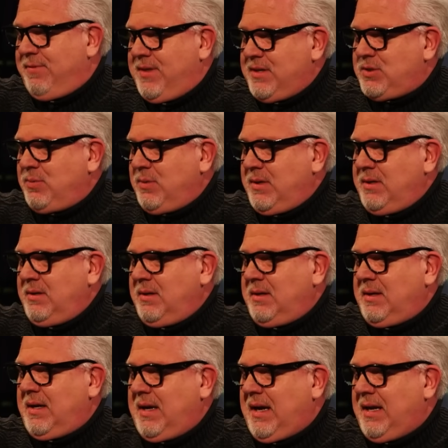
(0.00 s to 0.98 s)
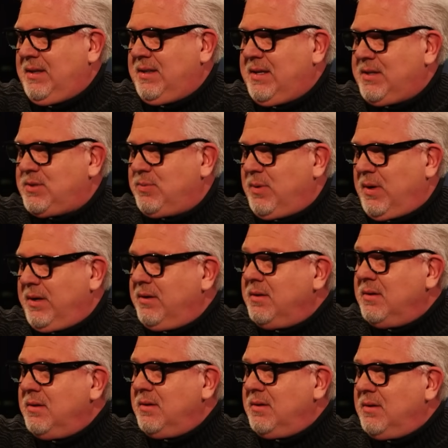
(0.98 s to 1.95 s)
this one and this one.
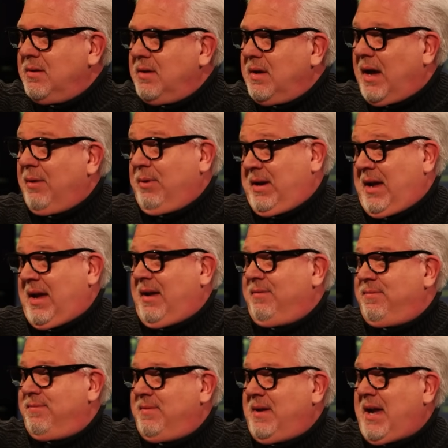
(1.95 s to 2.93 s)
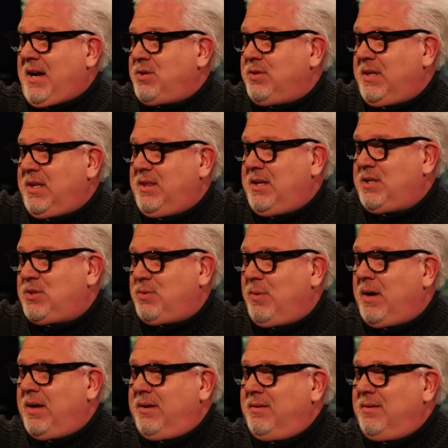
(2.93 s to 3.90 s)
I would have actually this
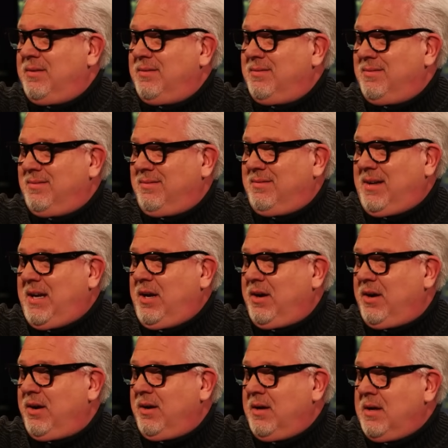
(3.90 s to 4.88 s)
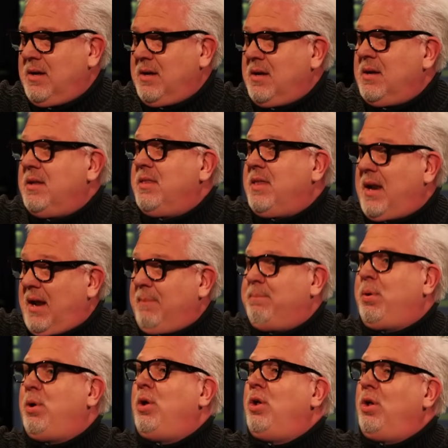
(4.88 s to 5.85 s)
one here that I
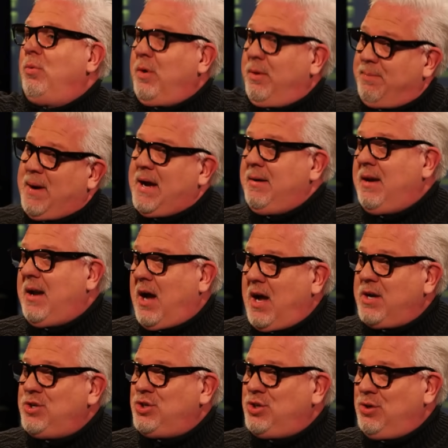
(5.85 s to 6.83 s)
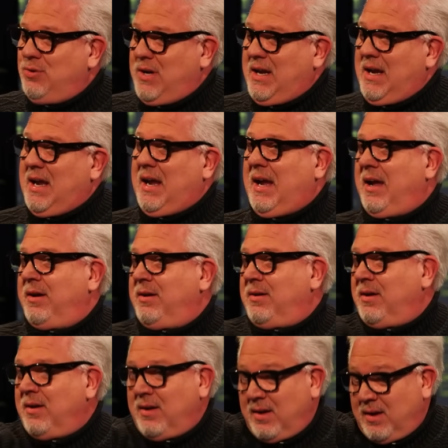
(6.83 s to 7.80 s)
pull with my non-shooting
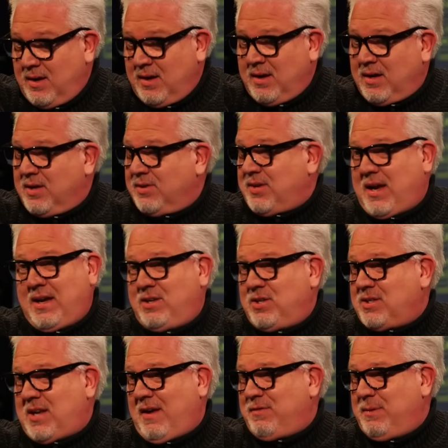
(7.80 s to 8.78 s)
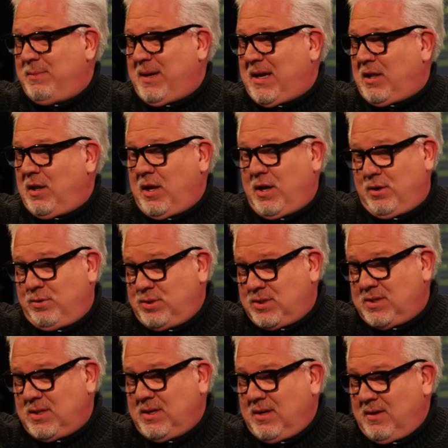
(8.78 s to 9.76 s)
hand because I just have to be close,